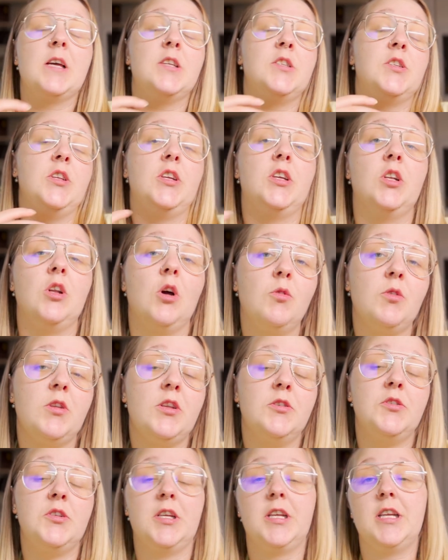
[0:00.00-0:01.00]
So you can only
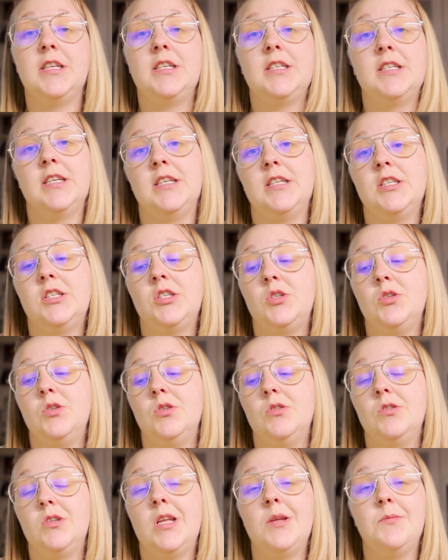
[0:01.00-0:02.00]
use your kit days
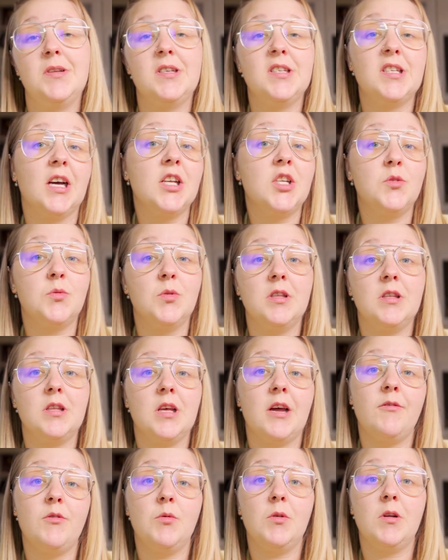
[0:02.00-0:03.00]
to keep in touch with
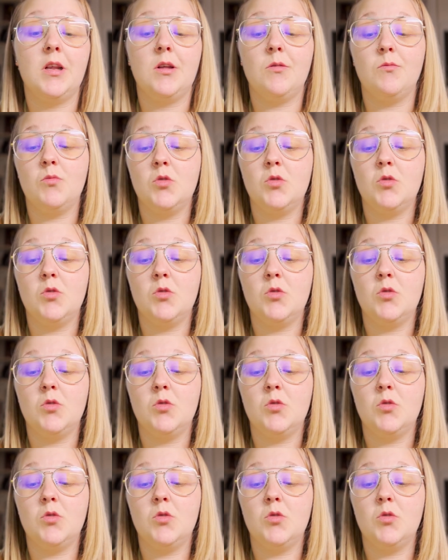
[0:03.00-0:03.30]
everyone in